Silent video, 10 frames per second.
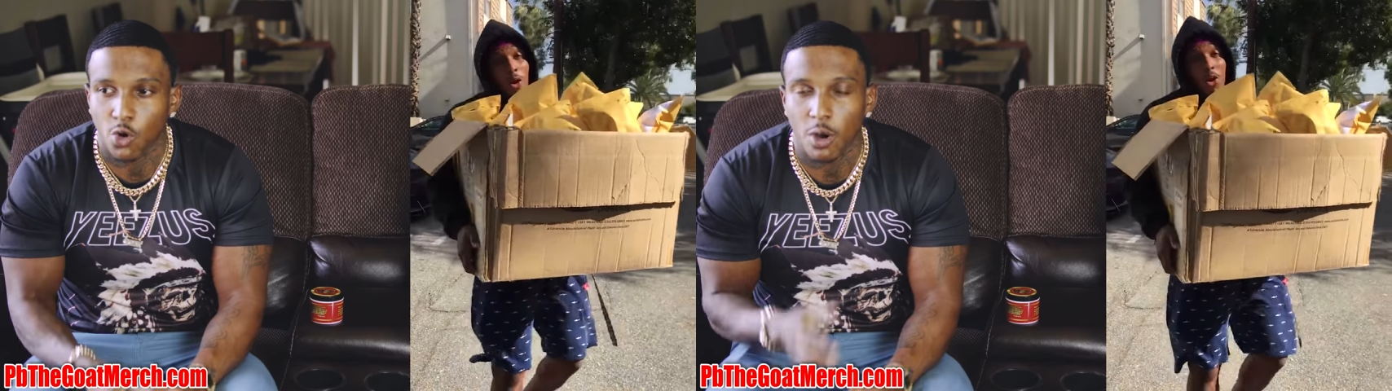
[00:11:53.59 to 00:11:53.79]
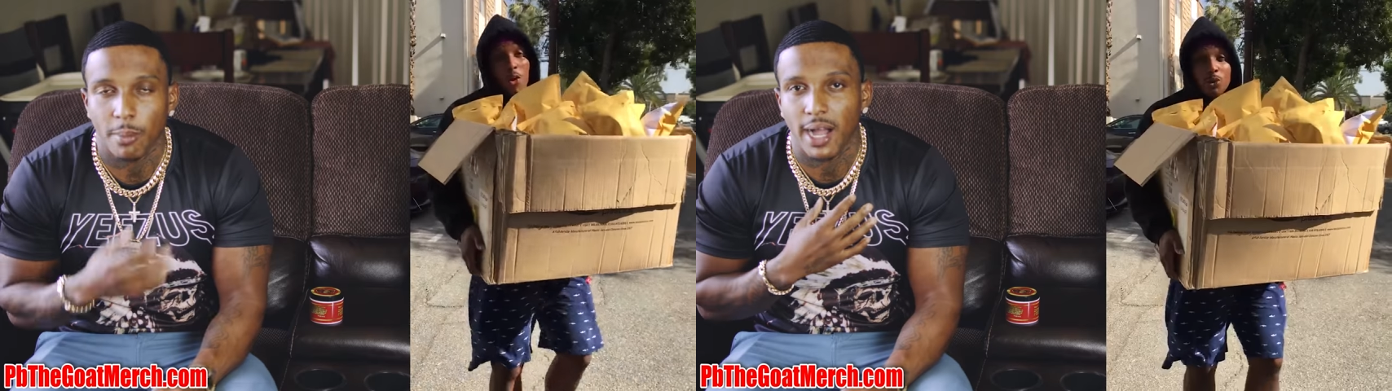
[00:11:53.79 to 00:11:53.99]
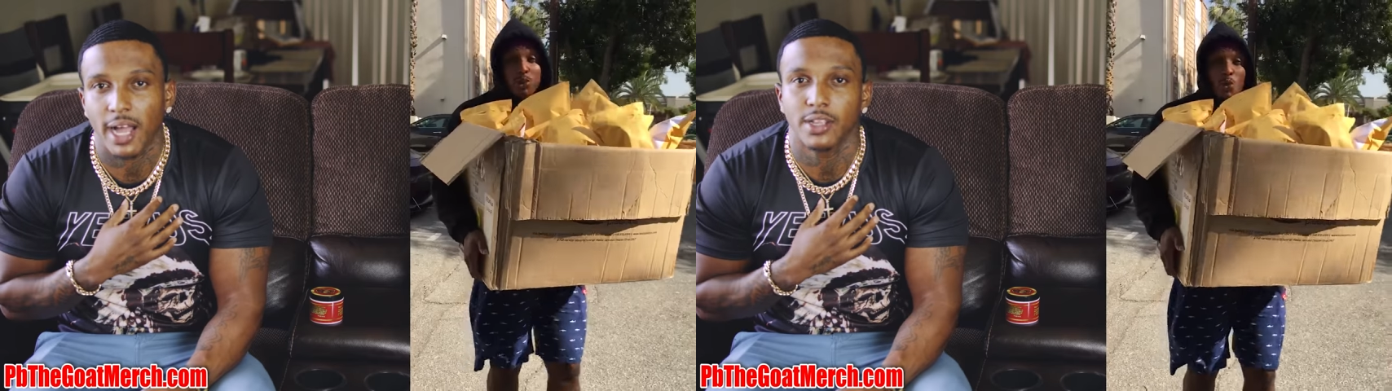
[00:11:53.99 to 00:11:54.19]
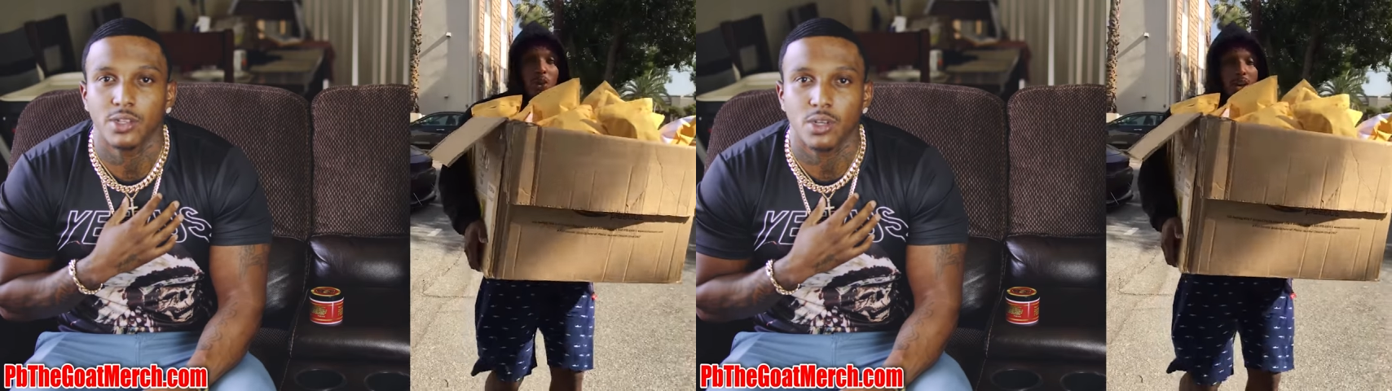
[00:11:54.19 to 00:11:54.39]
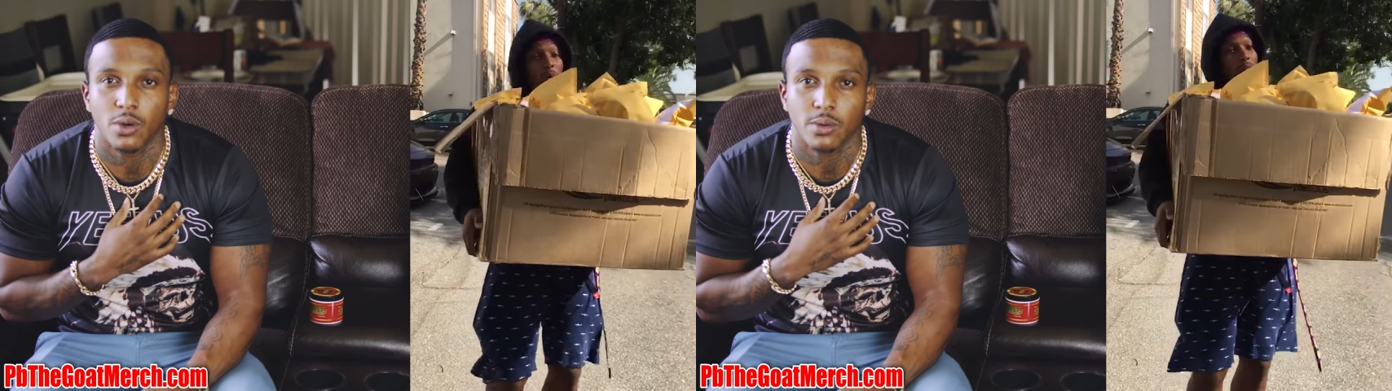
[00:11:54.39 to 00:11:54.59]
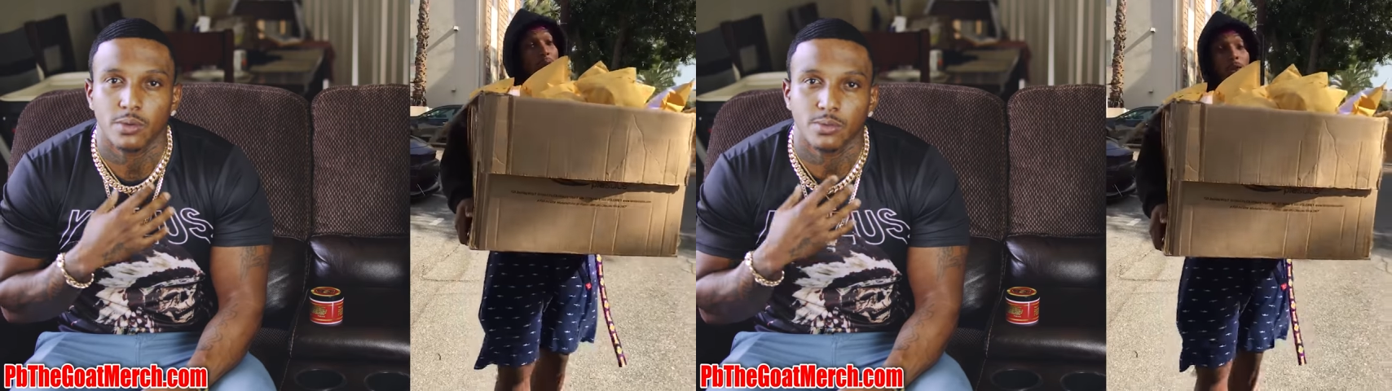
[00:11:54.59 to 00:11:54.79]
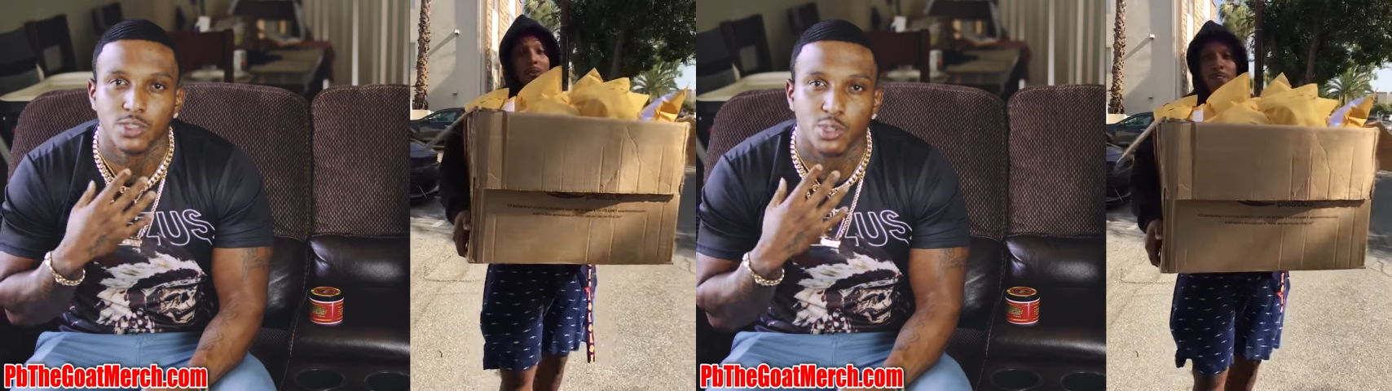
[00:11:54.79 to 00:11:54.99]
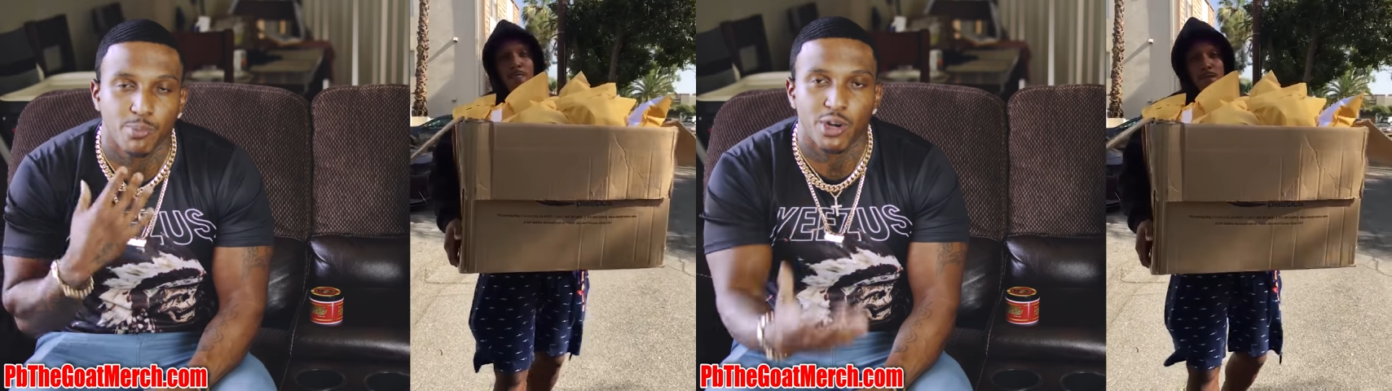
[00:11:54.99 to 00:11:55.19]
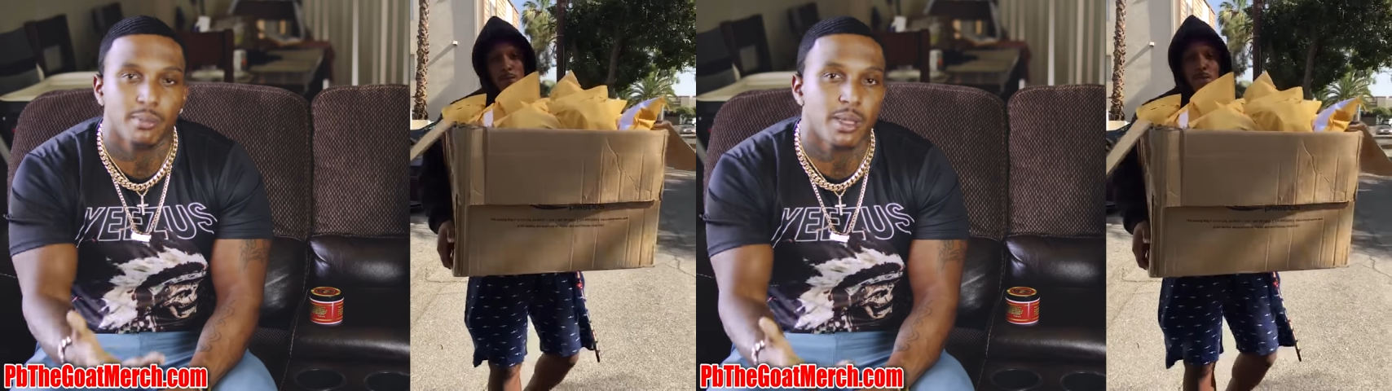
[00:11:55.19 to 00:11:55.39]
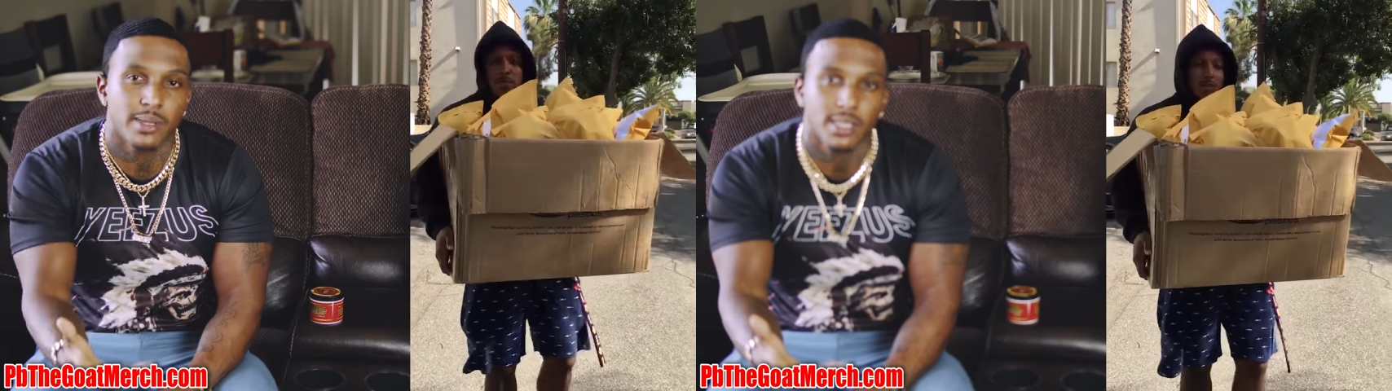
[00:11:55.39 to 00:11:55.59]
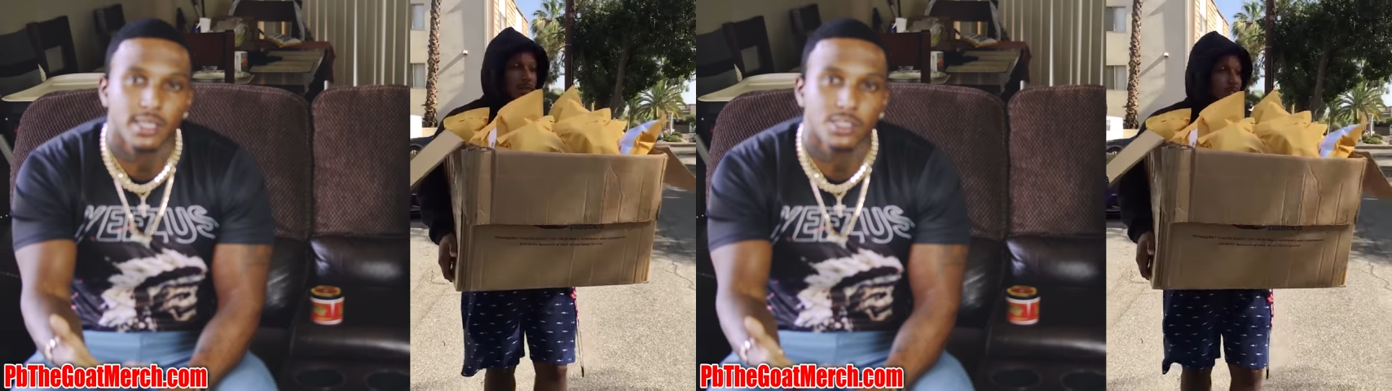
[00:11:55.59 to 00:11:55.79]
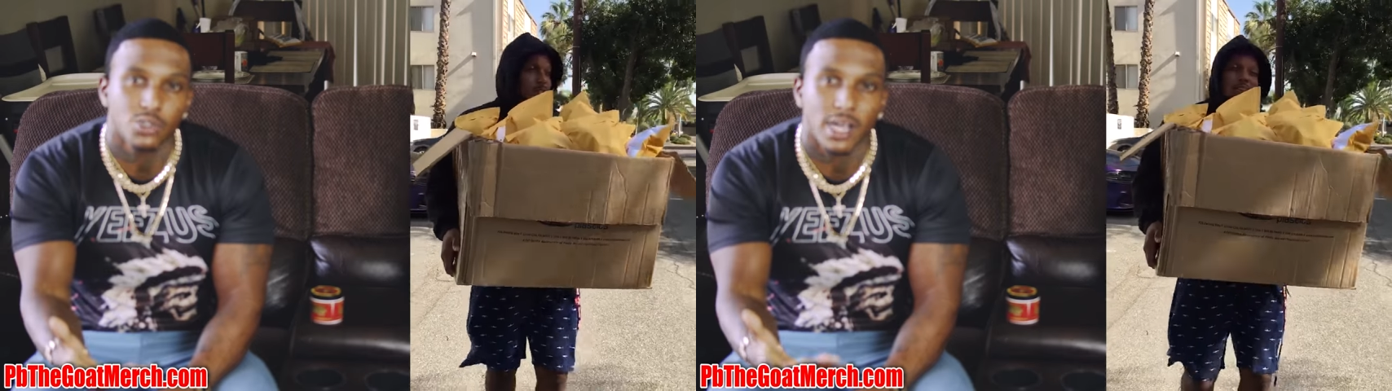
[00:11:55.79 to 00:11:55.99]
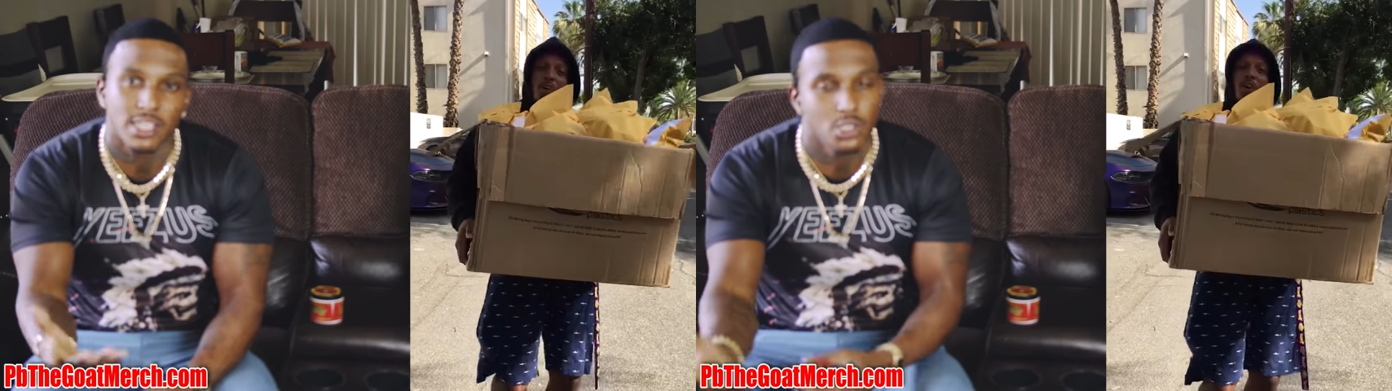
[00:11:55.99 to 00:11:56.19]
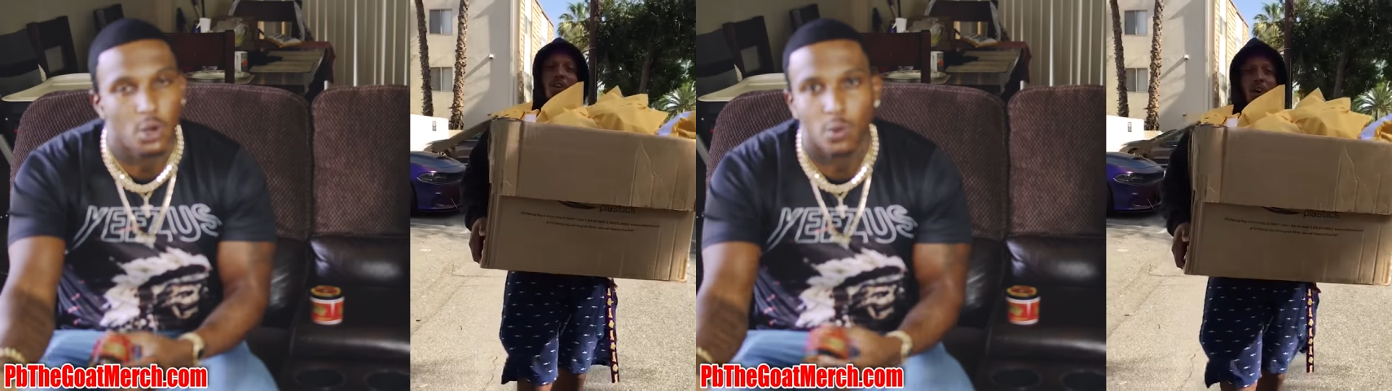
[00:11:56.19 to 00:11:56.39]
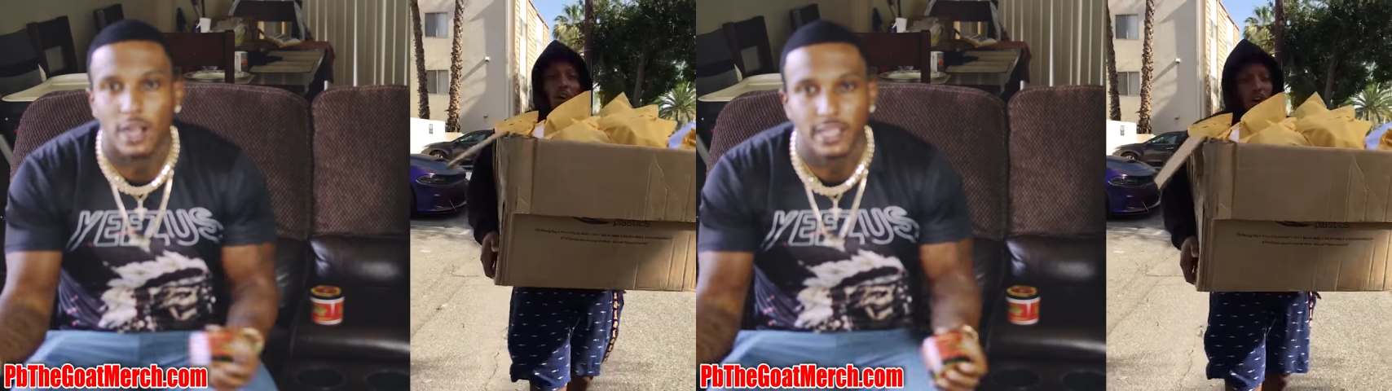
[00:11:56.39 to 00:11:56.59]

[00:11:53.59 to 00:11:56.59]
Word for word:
Speaker 1: going by, you know, supporting me because you guys know where